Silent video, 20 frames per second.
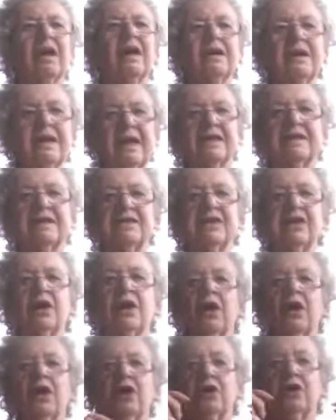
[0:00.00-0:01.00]
Yes,
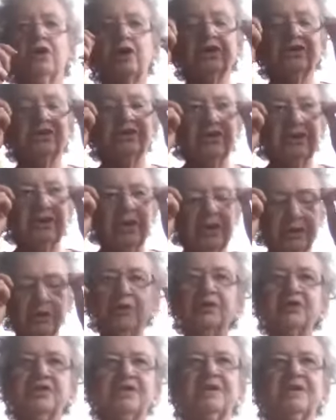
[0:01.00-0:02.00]
it's
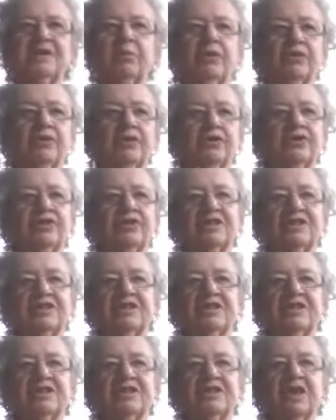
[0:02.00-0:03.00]
real simple. You just,
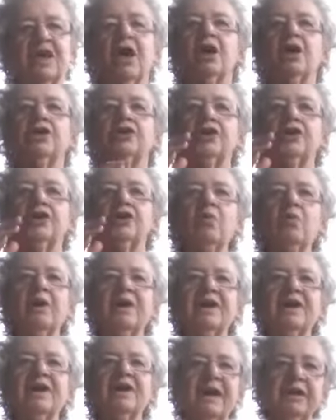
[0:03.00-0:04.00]
you don't
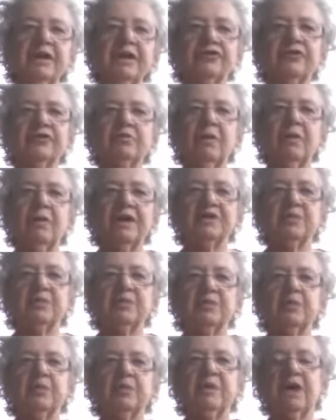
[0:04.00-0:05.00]
want to make too
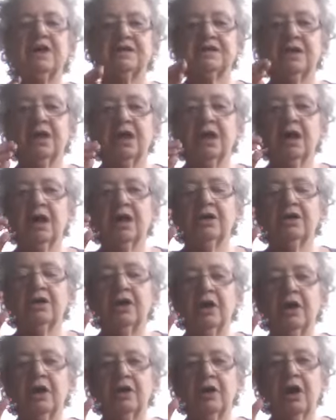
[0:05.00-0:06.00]
much, because
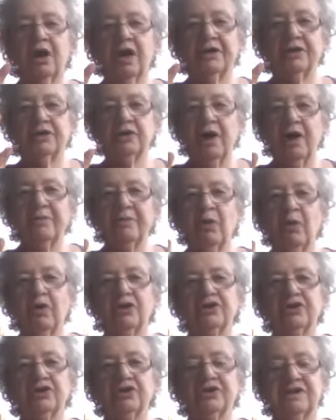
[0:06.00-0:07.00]
John
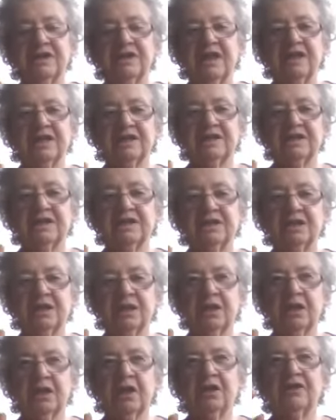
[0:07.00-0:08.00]
Marshall says
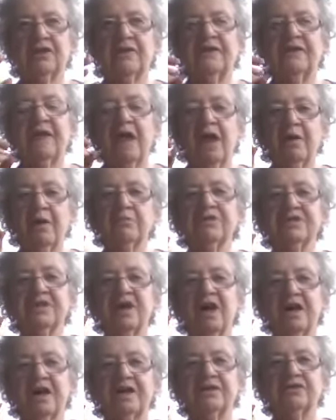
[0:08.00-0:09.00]
that the
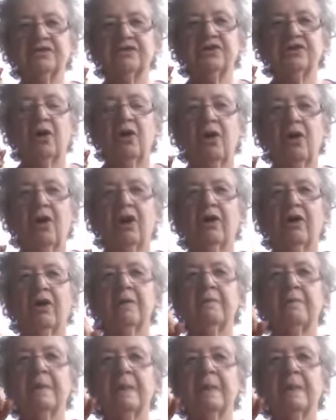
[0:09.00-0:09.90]
enzymes are